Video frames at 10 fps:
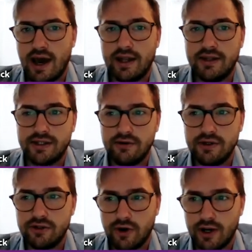and there's only
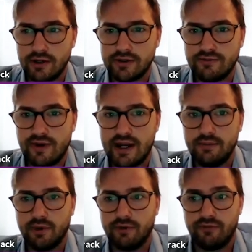trials
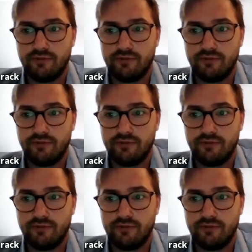available for